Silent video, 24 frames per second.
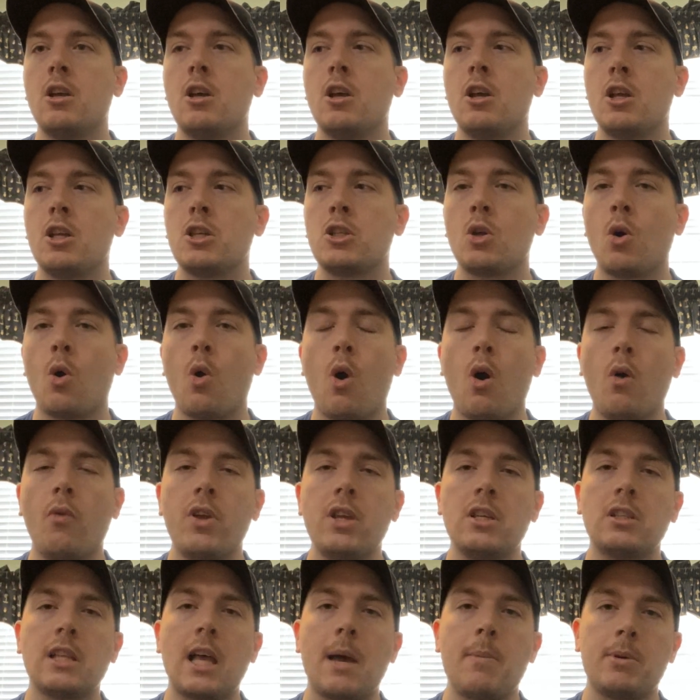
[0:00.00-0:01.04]
So all these
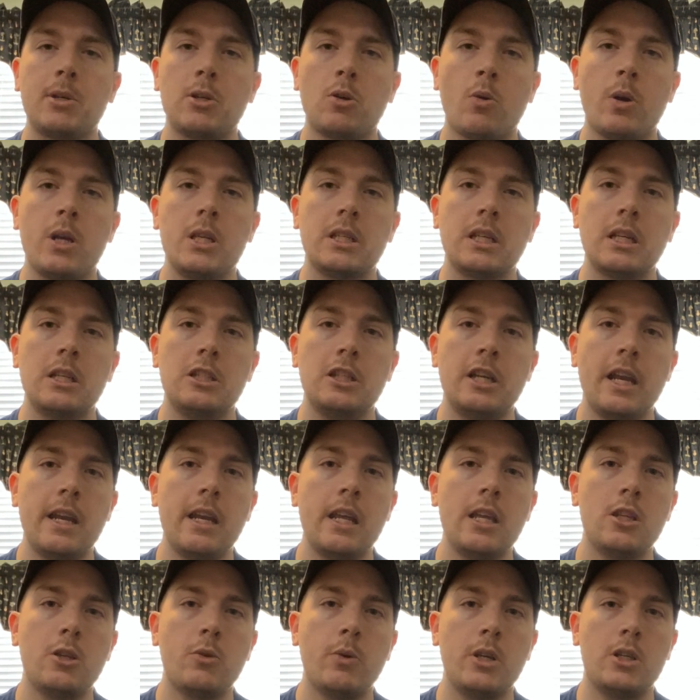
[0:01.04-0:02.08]
laboratories can chain
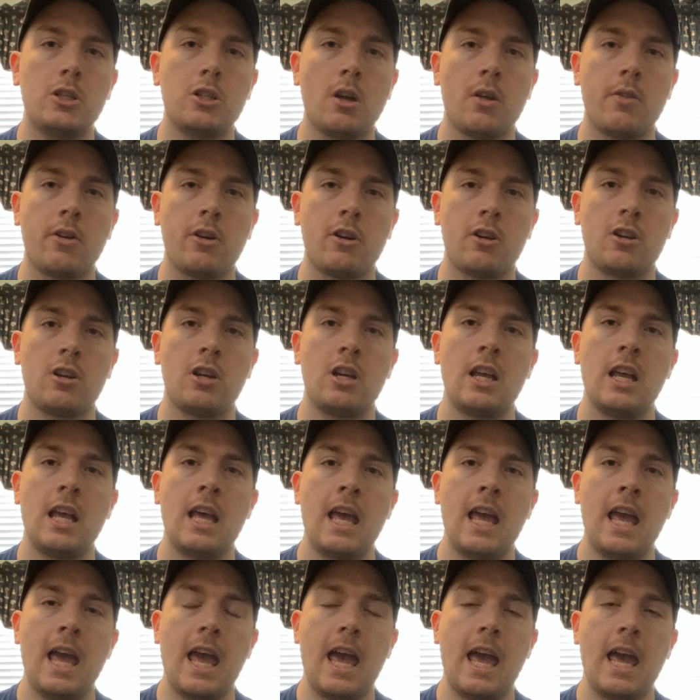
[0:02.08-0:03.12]
into each other,
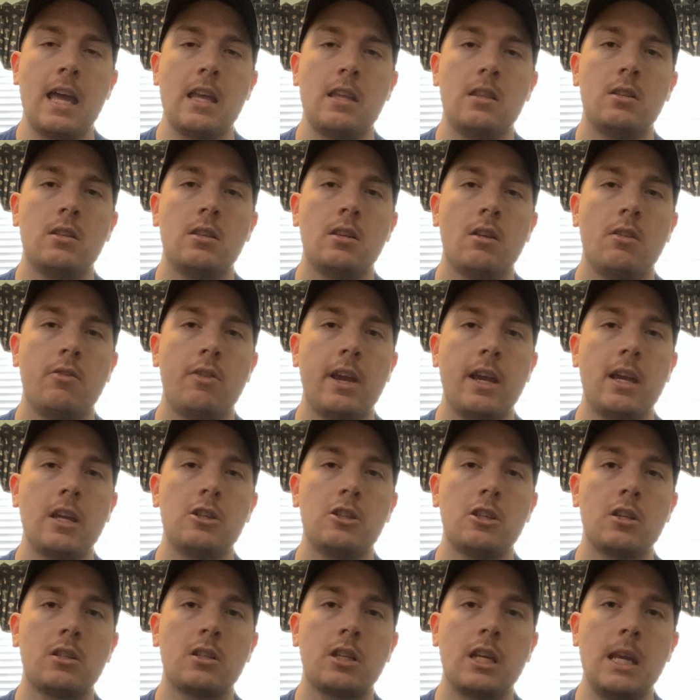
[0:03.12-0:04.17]
and they can
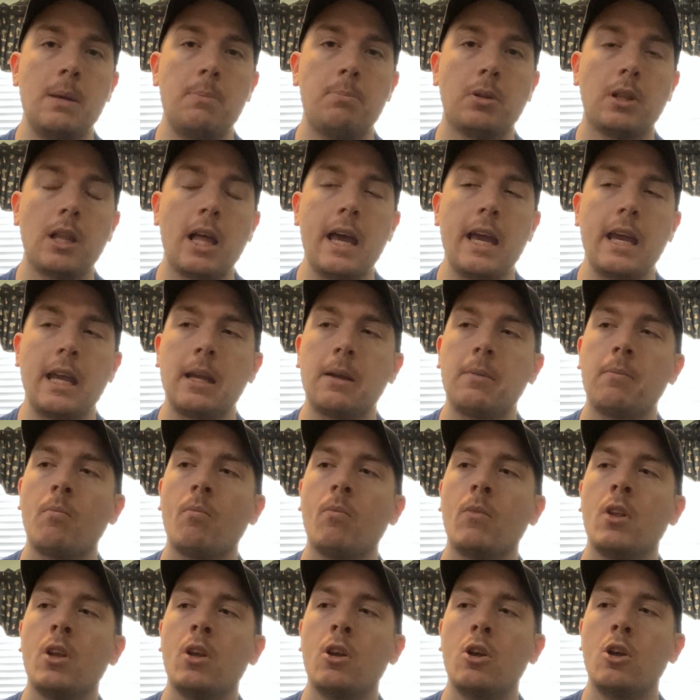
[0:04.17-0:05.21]
just keep playing.
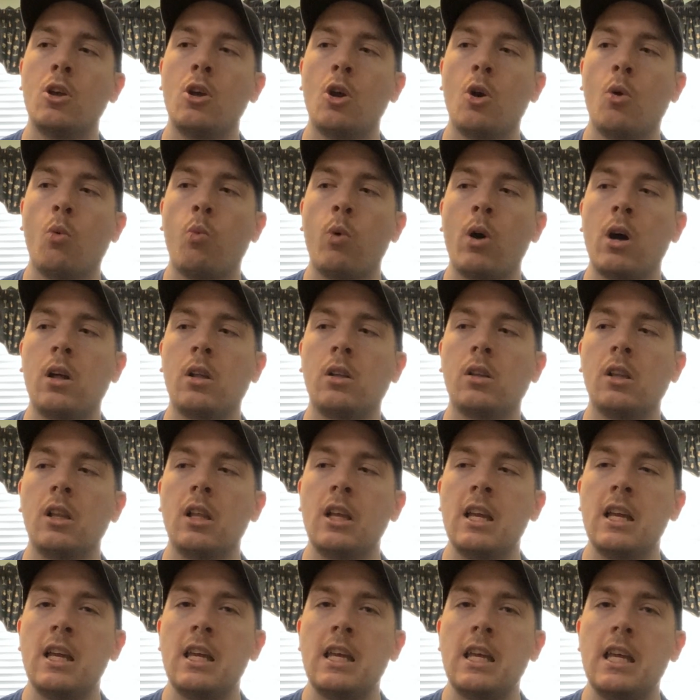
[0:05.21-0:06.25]
Well,
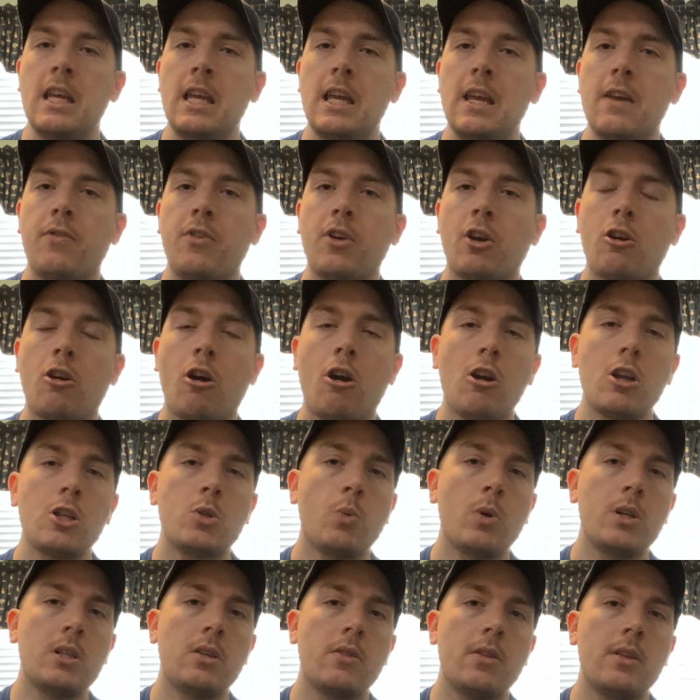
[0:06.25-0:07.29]
if their cards
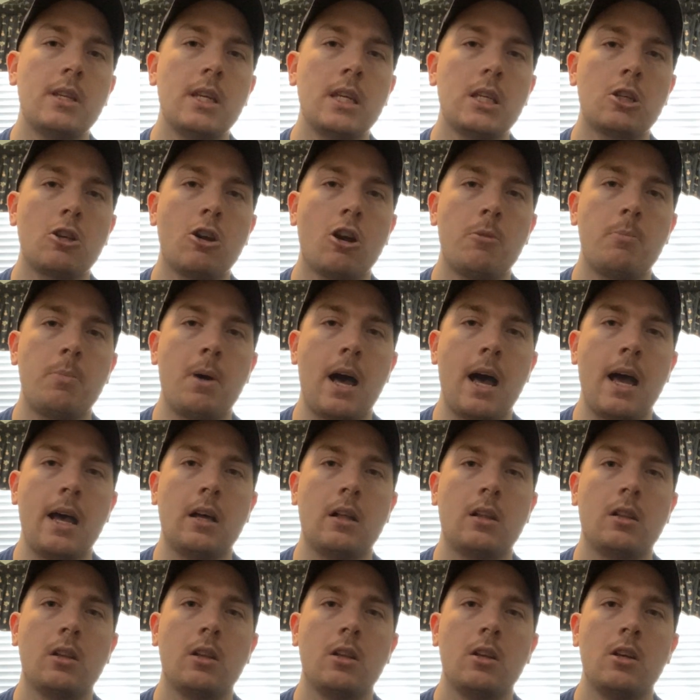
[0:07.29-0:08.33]
went to the discard
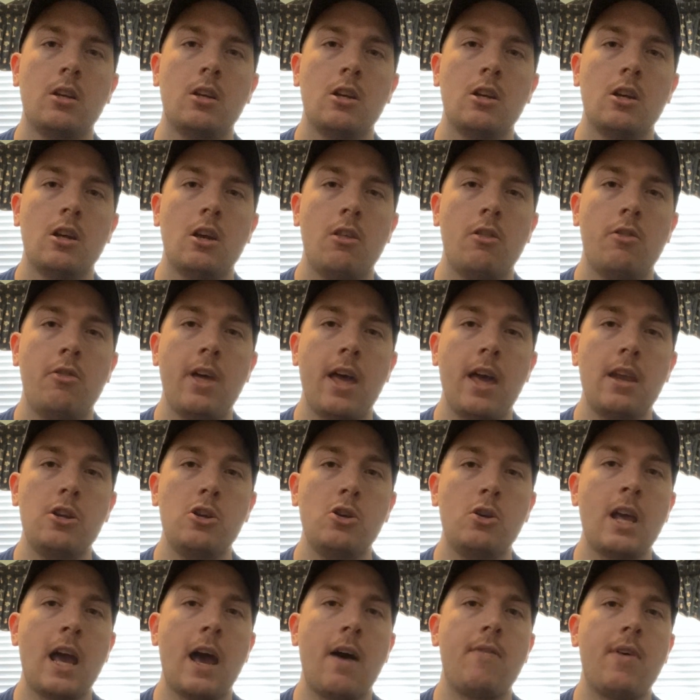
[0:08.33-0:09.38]
pile, then you'd
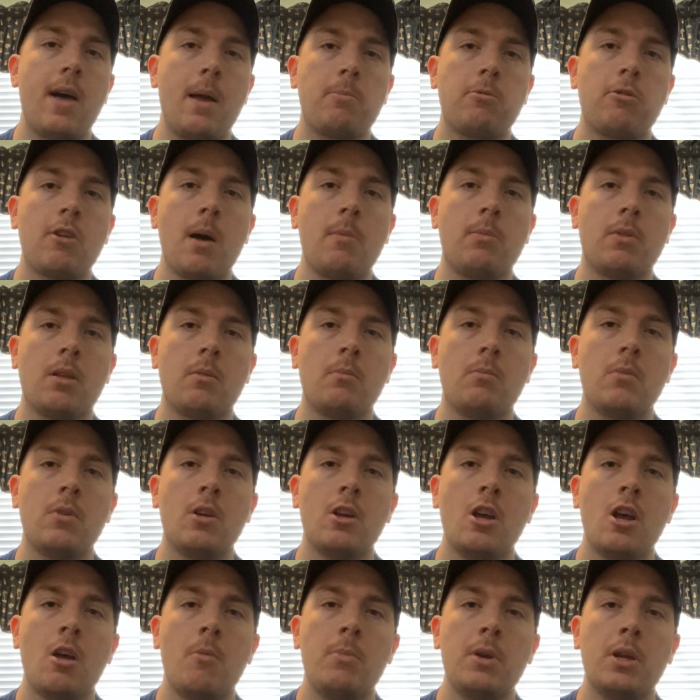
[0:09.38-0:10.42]
have that problem,
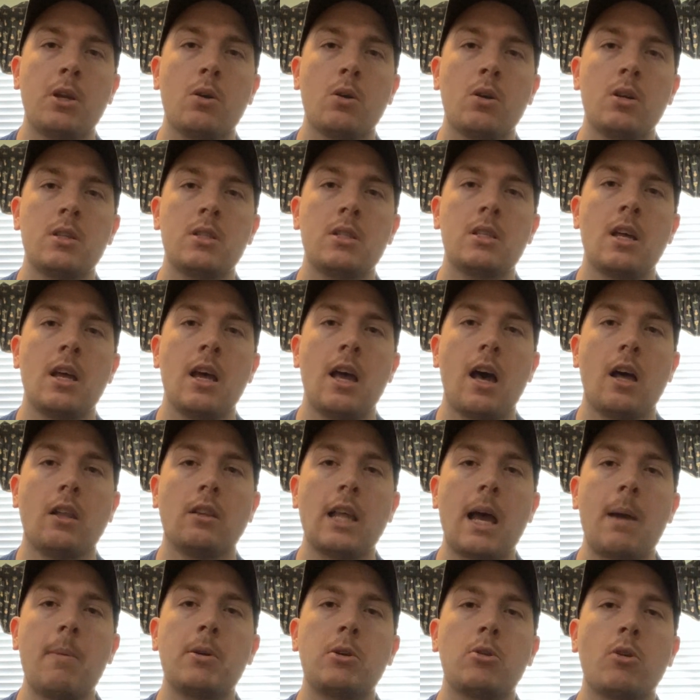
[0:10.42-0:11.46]
because a
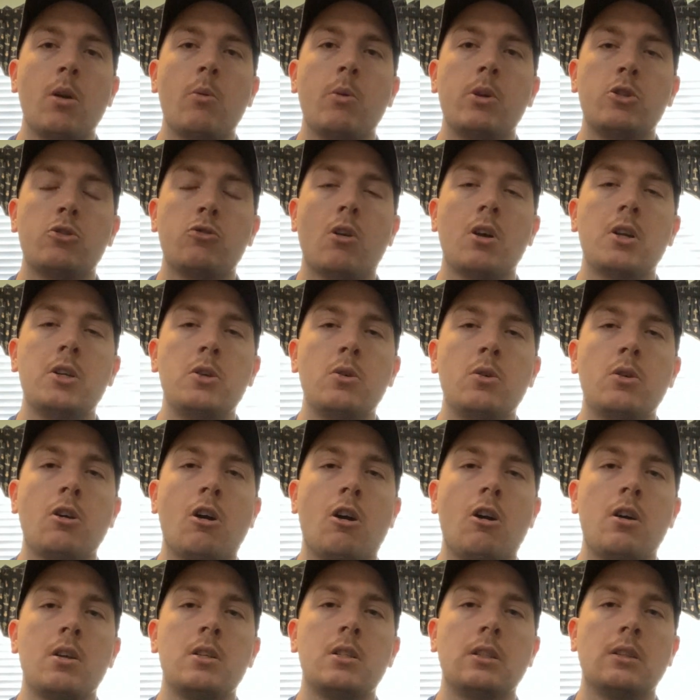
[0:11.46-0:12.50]
laboratory would draw 2
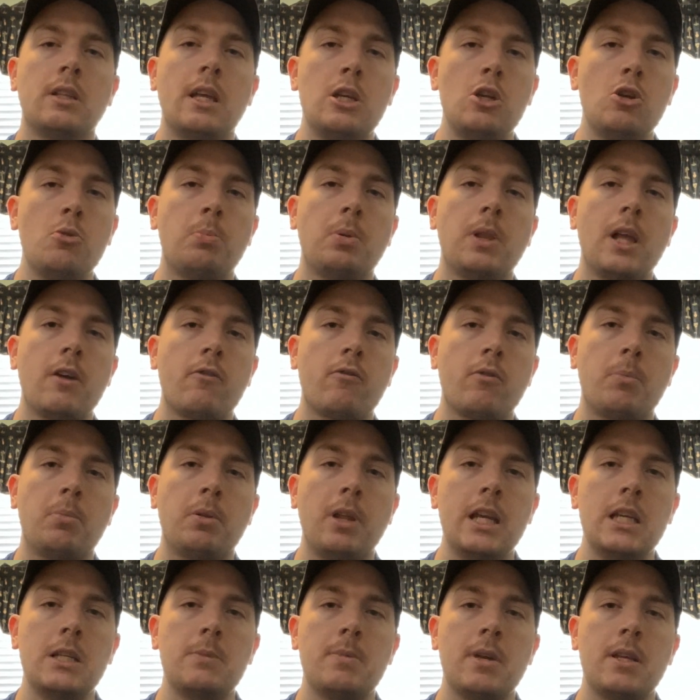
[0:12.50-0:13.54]
cards, let you play a
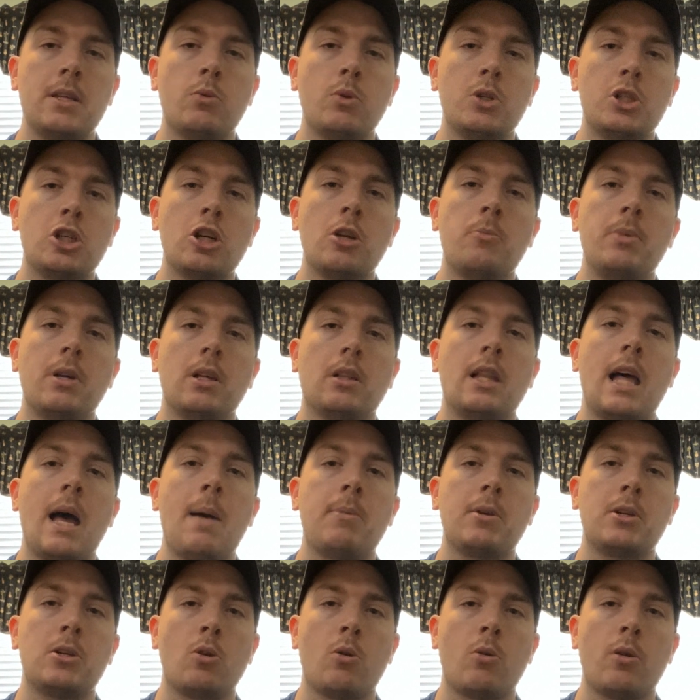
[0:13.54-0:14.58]
replacement, which could be a
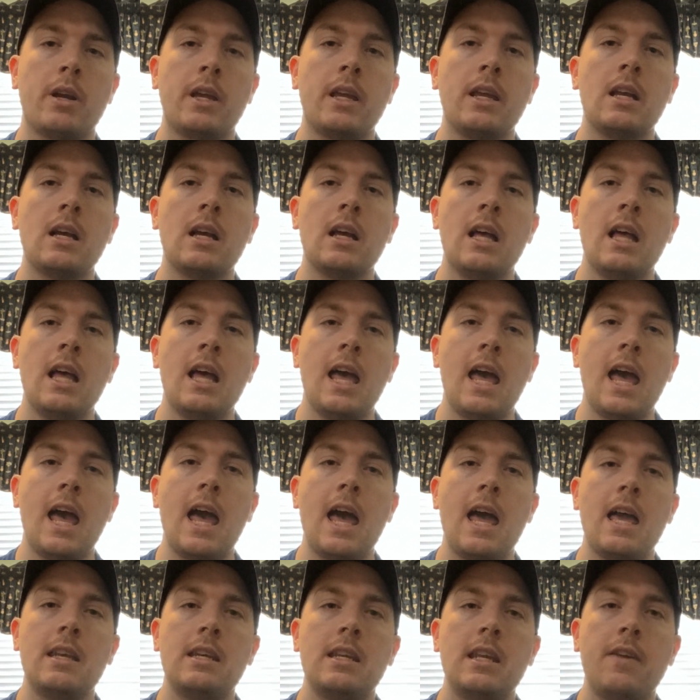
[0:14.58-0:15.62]
laboratory,
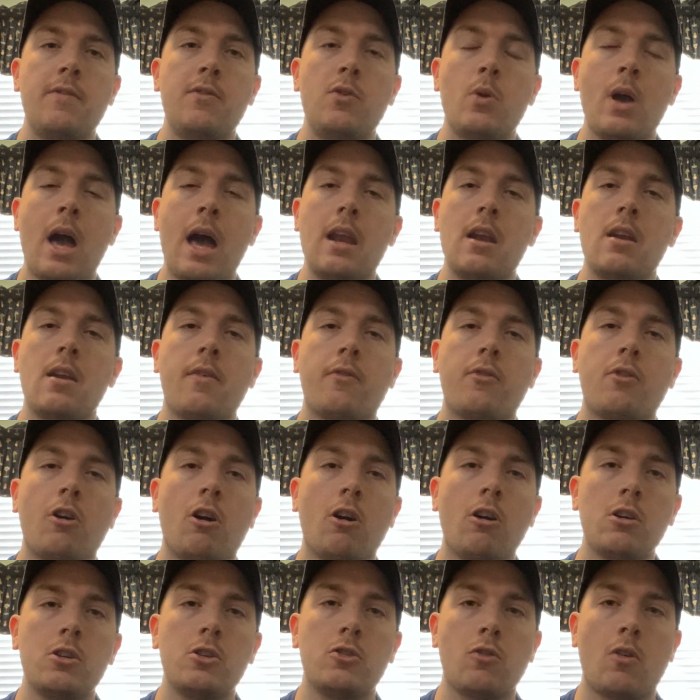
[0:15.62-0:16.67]
and if you had enough
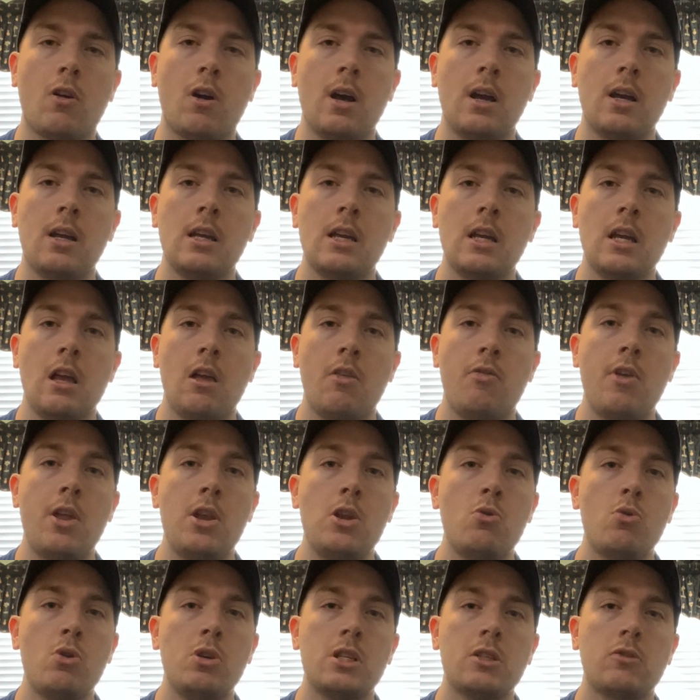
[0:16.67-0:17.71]
card draw, then
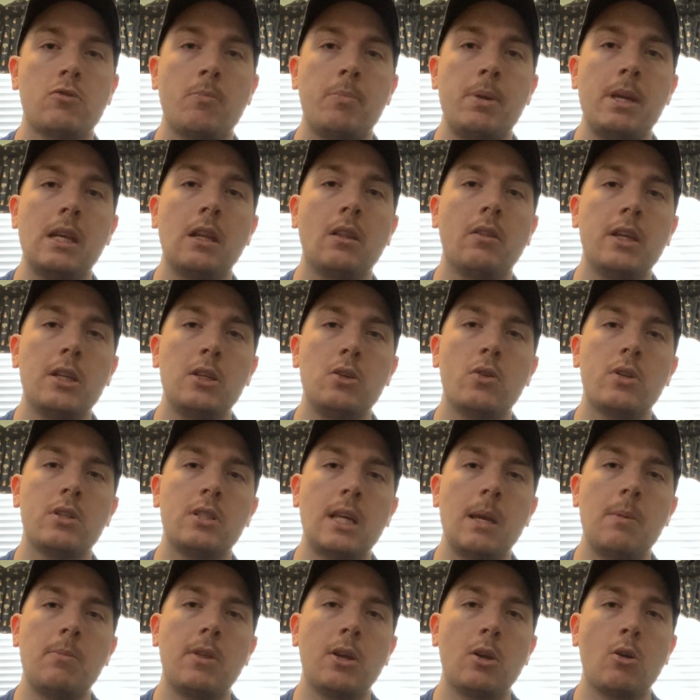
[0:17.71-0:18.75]
you would just repeatedly do the
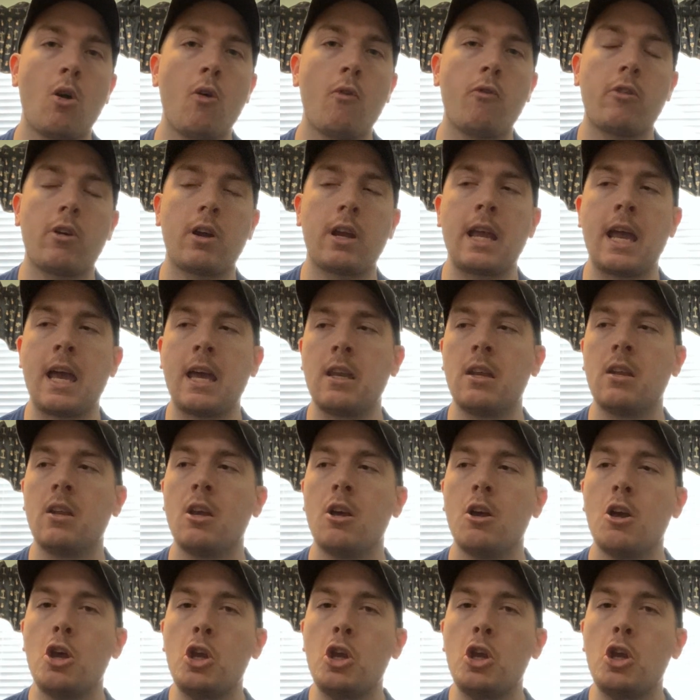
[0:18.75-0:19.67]
same thing over again.